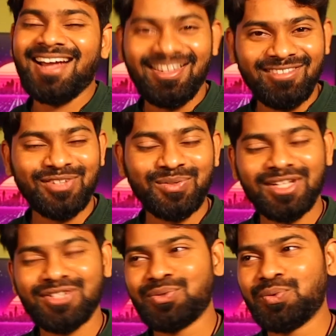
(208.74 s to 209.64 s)
I will do
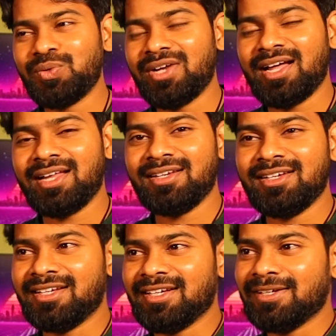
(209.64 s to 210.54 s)
that soon,
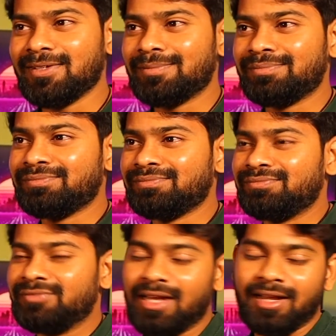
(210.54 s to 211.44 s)
and
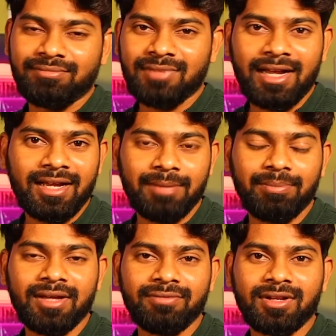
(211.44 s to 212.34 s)
yeah, I can
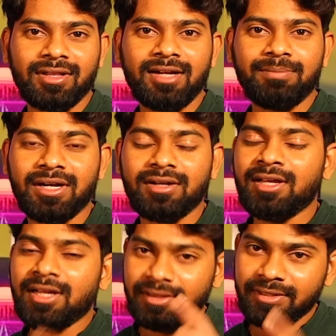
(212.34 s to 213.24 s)
apply for that. But
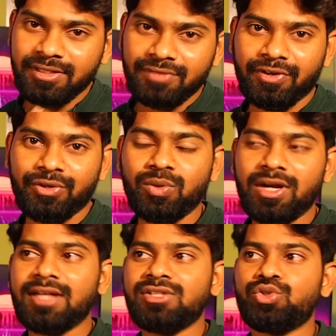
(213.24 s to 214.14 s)
this is for you
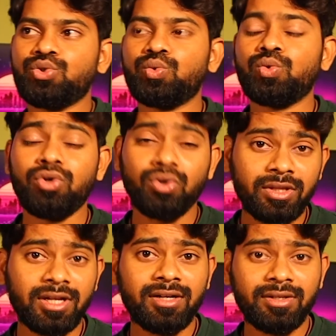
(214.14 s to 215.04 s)
guys to know
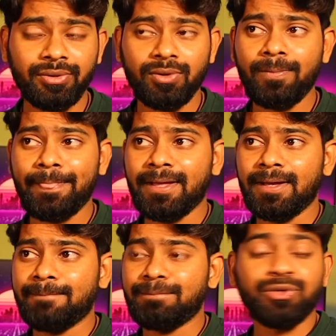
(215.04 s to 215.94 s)
that, you know,
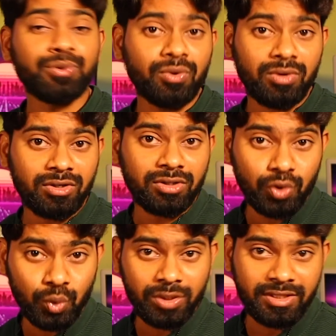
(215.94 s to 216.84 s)
that you don't
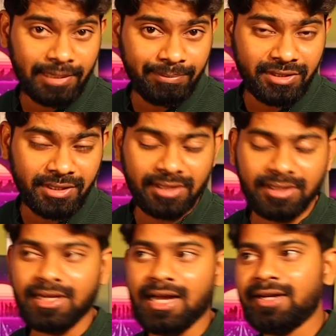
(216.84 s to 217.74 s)
do the same mistake
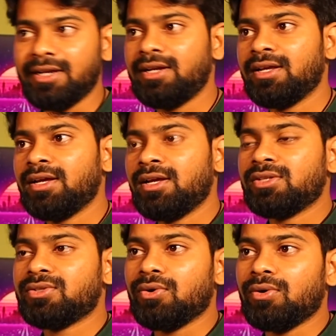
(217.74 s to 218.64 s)
that I did.
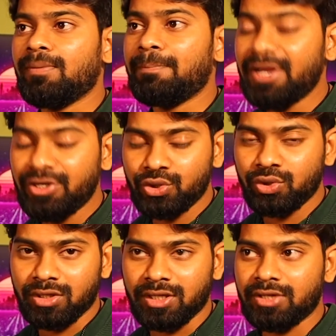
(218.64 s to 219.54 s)
So make
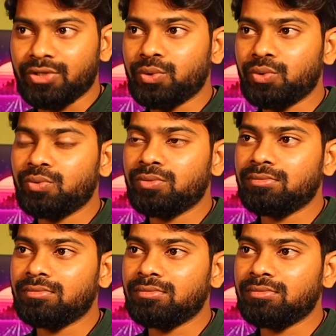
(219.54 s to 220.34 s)
sure that you